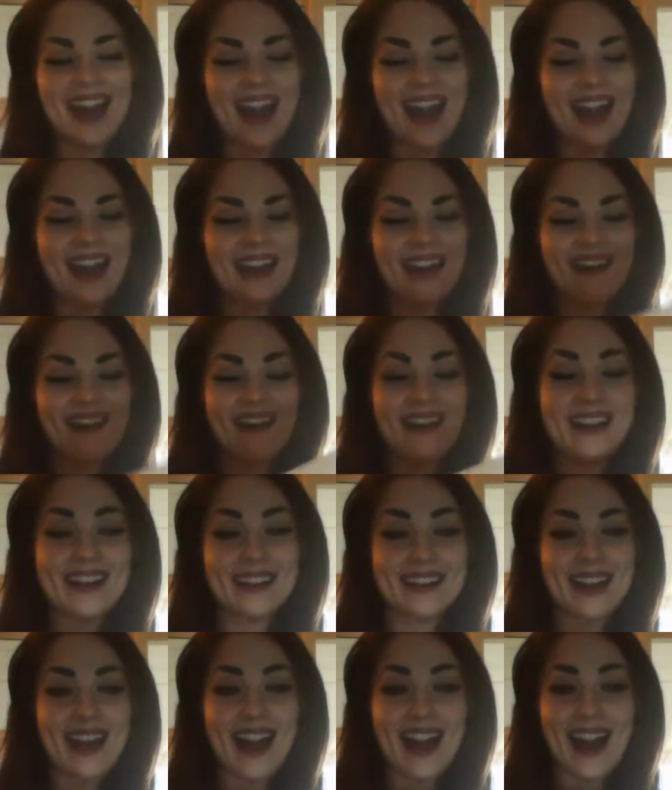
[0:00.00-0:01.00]
I got
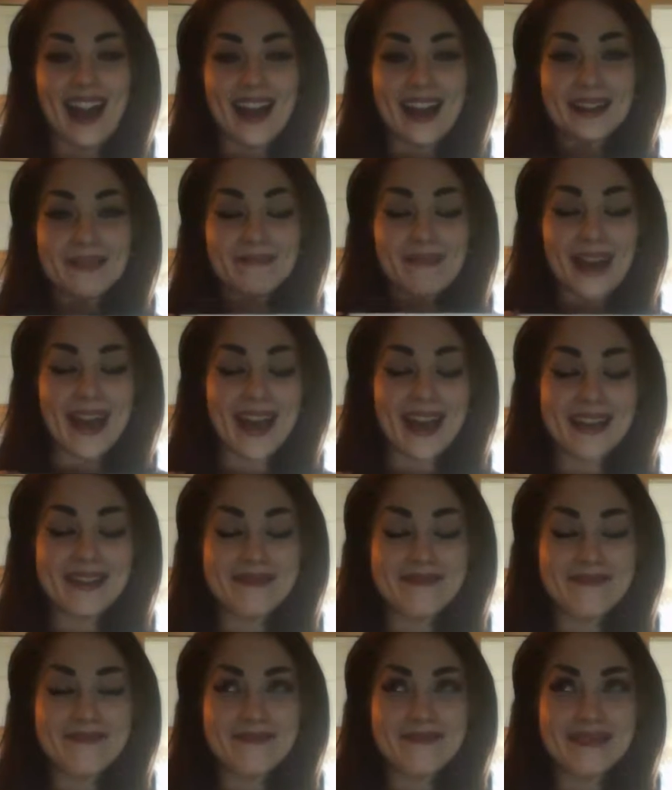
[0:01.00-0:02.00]
an iPad
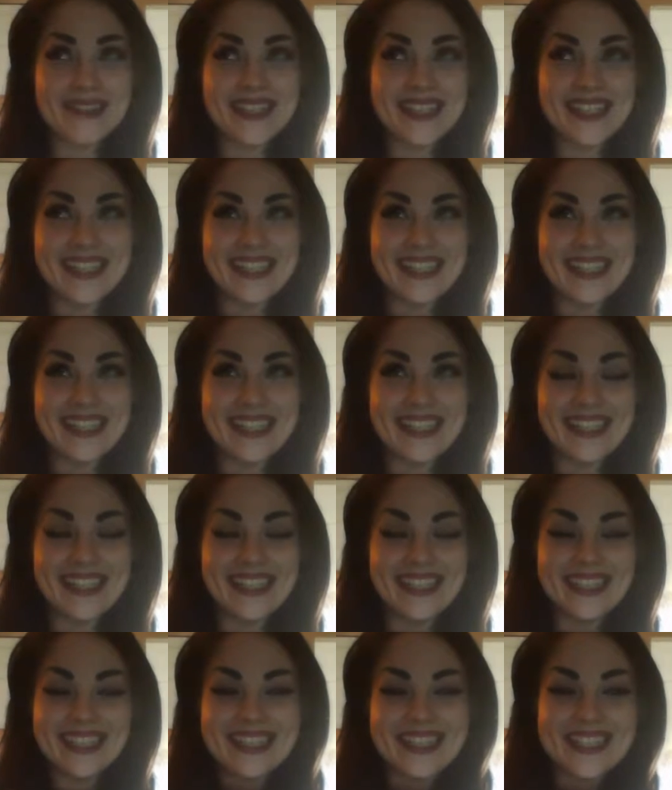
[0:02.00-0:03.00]

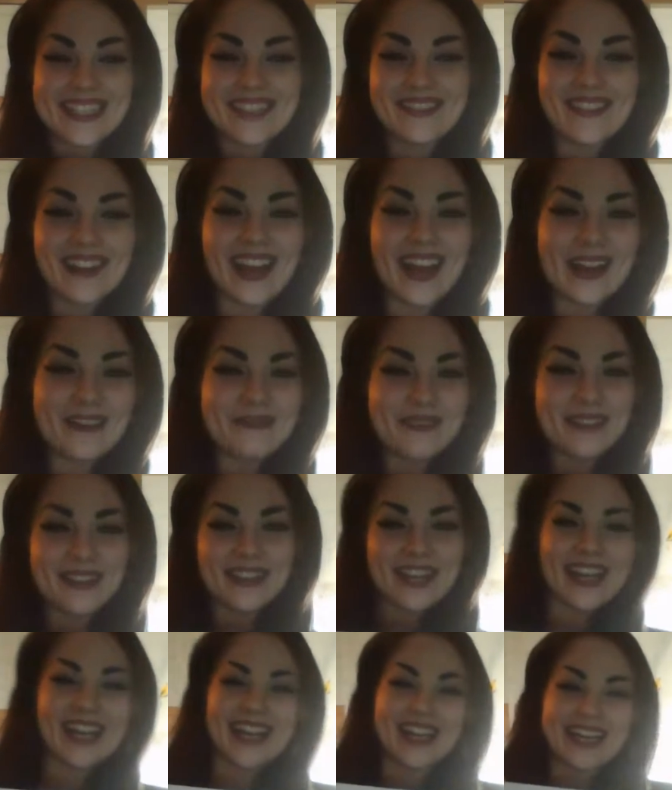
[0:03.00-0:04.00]
mini just for
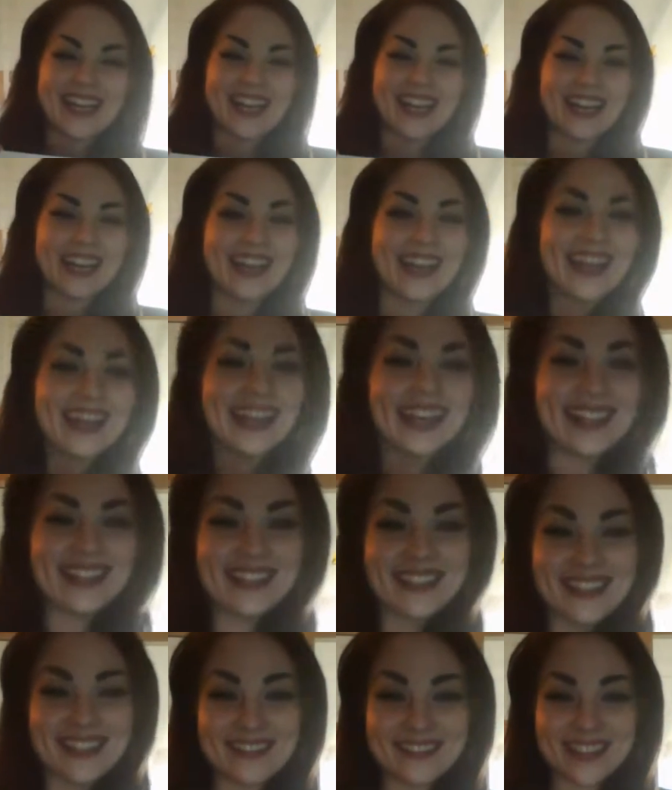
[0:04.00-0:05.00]
upgrading, and I
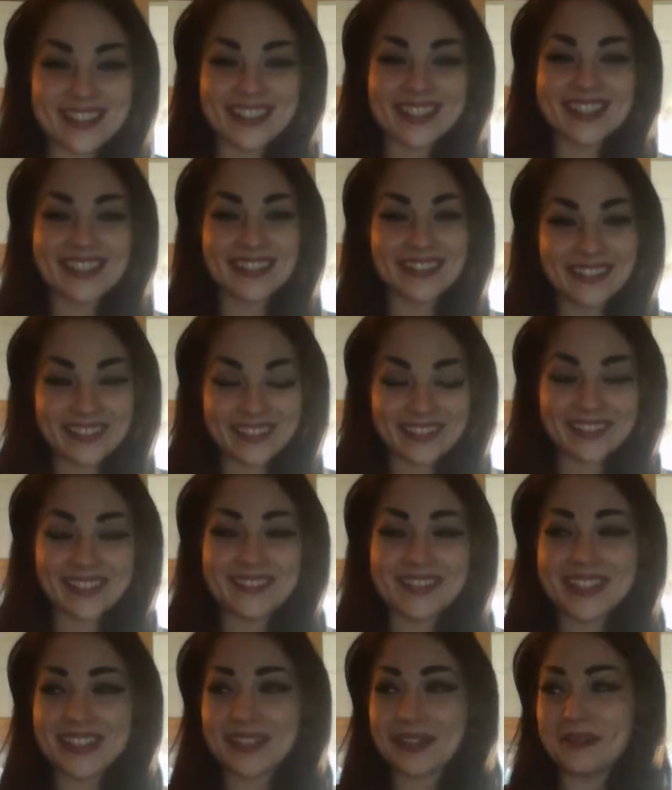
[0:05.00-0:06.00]
thought that was so cool. I
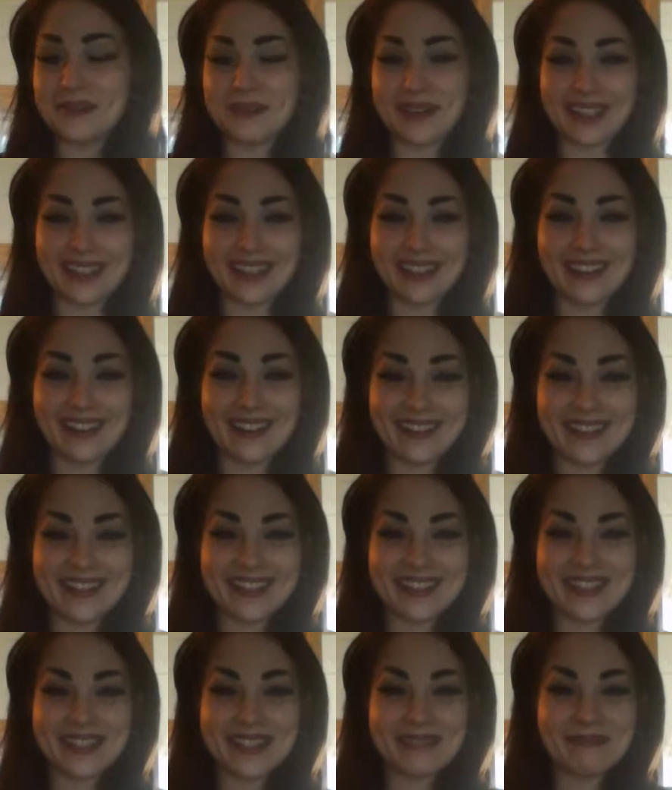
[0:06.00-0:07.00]
was like, oh my god, this
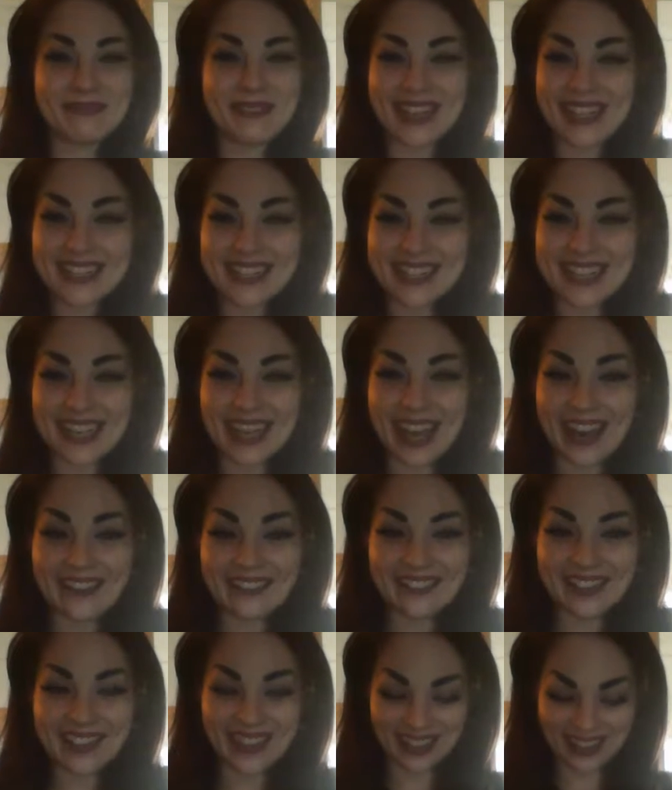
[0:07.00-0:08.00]
is the best day
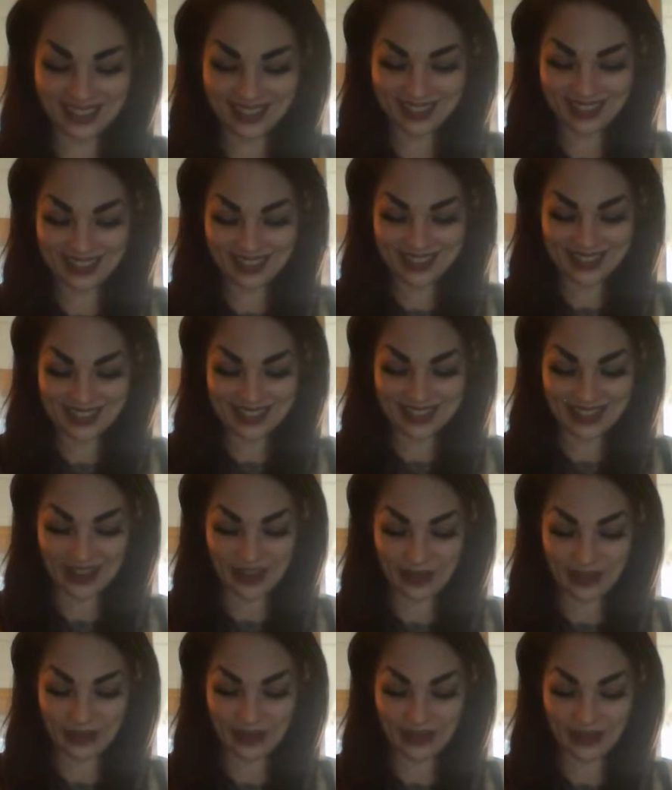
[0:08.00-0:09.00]
ever.
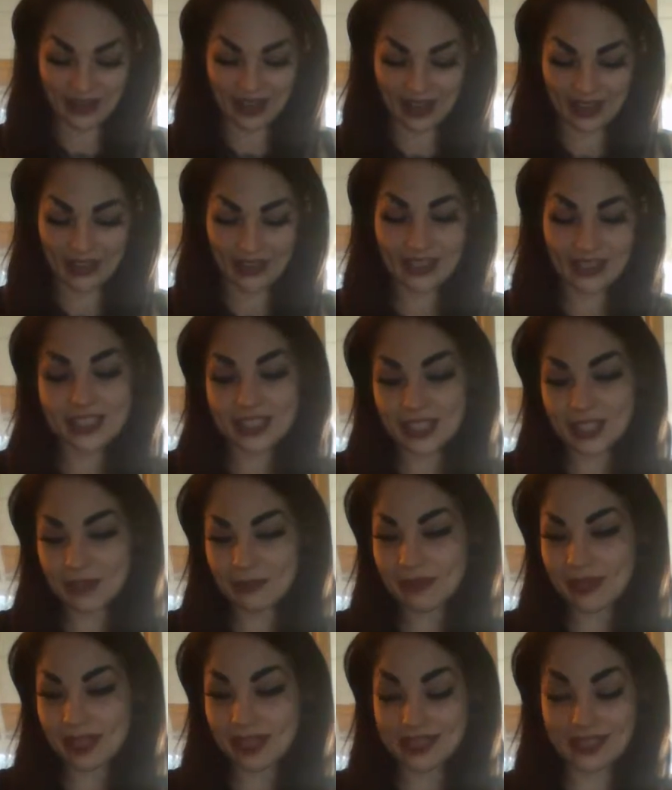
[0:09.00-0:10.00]
So I already took the
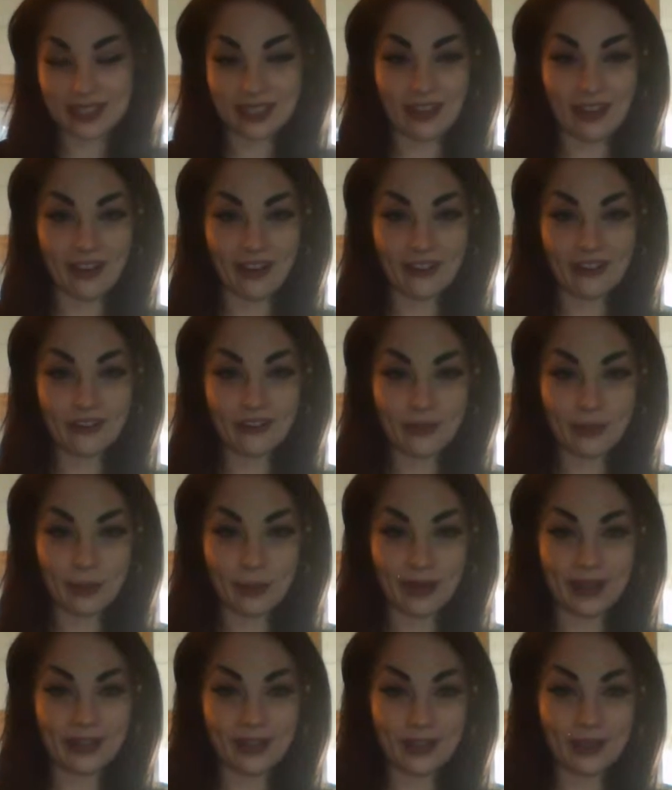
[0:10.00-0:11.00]
plastic off,
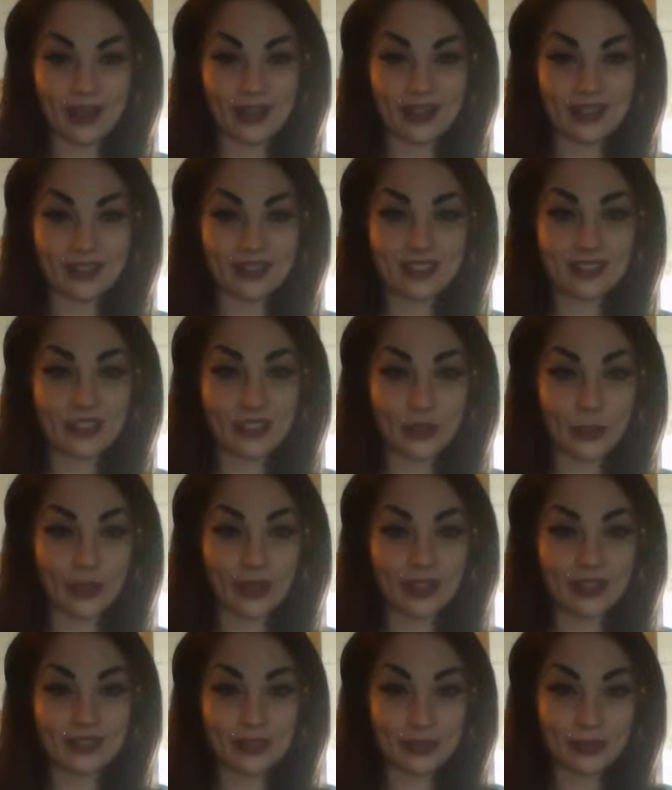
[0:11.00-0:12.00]
but you guys are
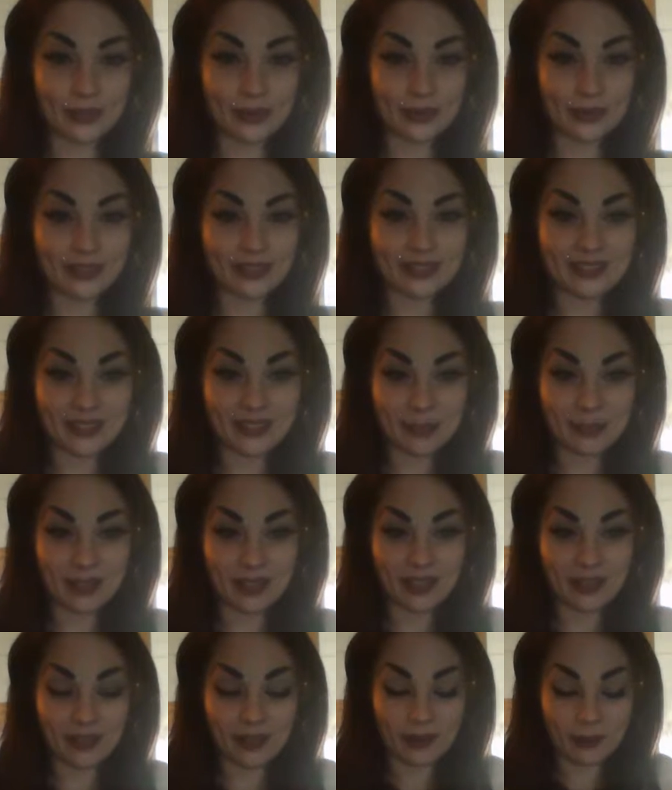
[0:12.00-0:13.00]
going to see
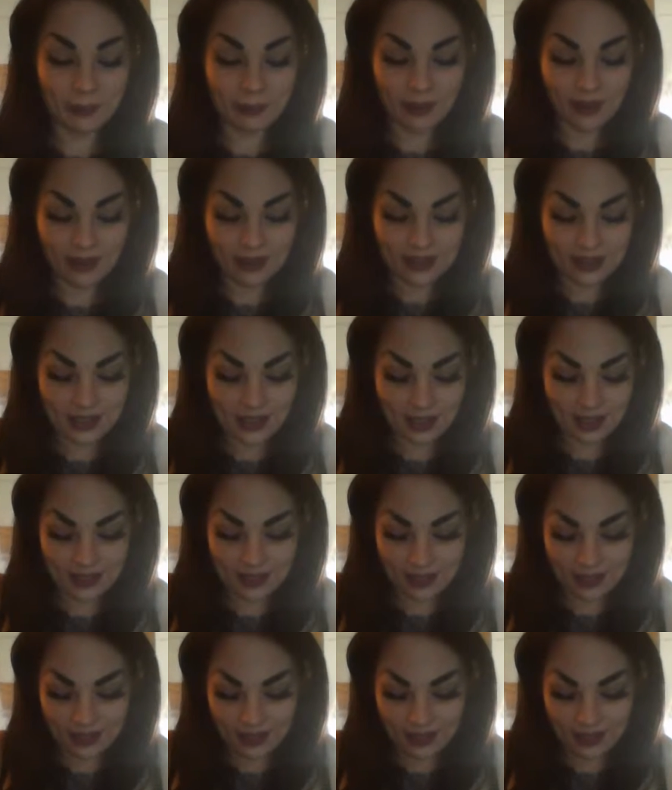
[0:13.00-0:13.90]
me unbox it.